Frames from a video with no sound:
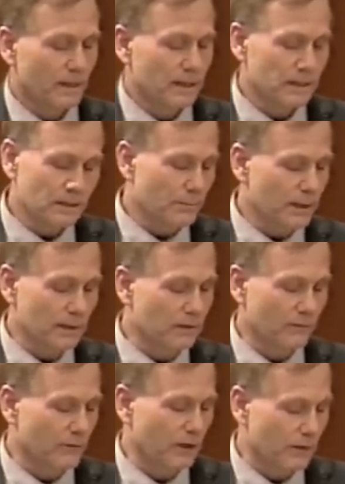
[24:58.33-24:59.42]
independent
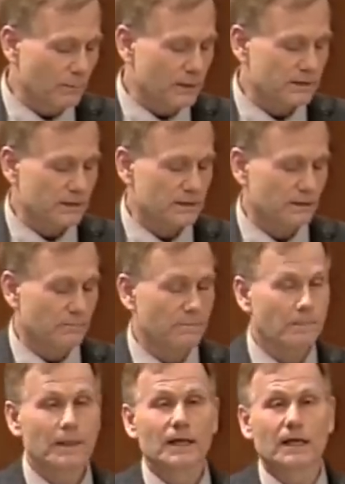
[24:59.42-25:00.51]
of the limbic
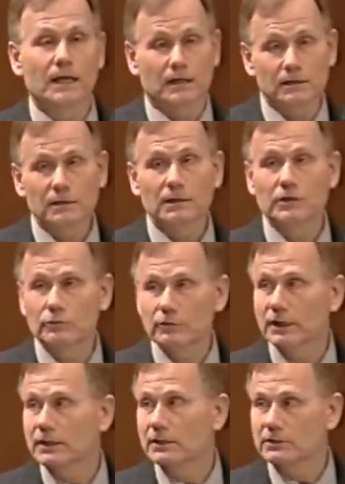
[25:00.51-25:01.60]
system and
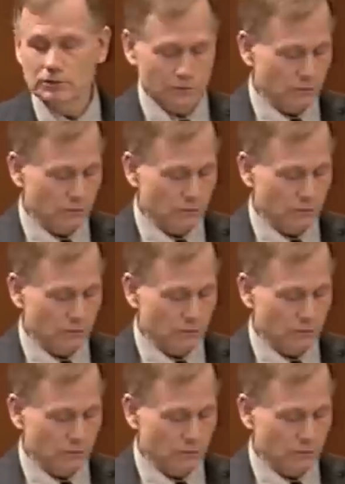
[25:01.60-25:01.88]
unique to